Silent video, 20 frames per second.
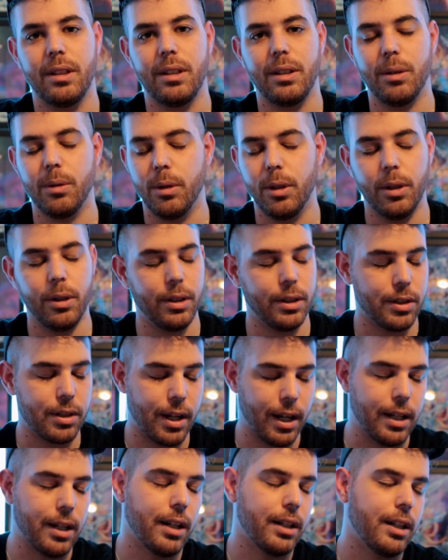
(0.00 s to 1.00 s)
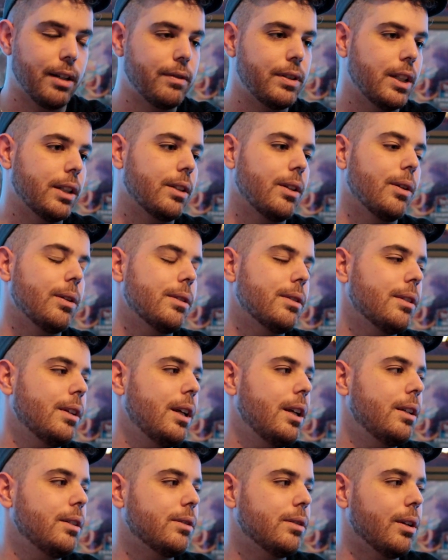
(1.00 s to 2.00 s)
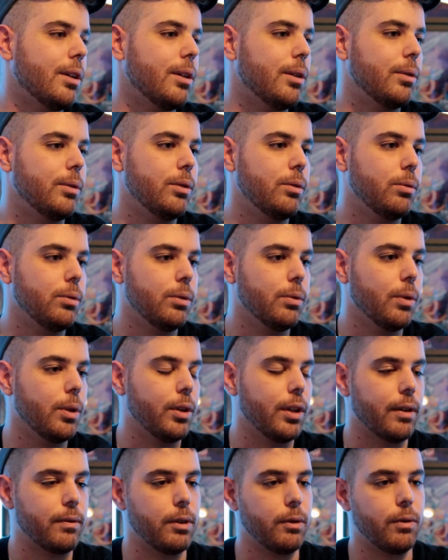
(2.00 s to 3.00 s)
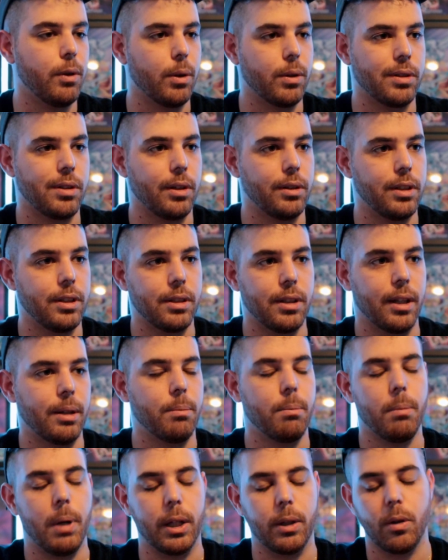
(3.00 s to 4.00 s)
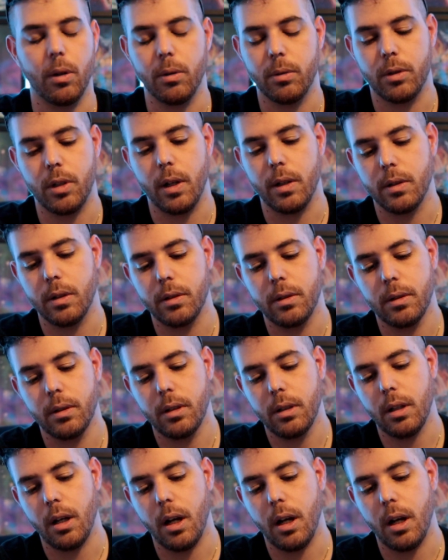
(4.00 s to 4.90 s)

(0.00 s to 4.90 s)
You literally just cannot have dead cards. So you really have to focus on these like micro changes